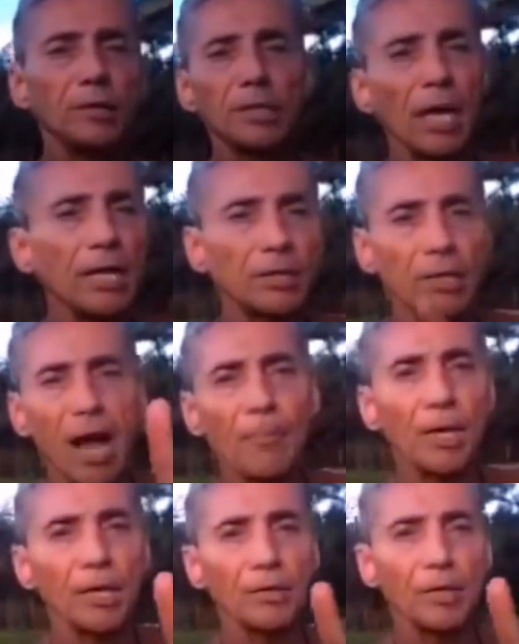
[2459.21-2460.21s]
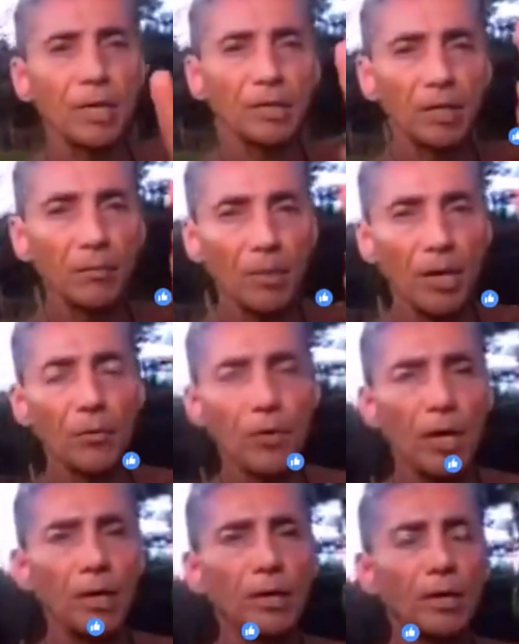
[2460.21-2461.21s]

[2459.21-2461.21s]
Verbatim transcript: say to stop anything, I said a better way.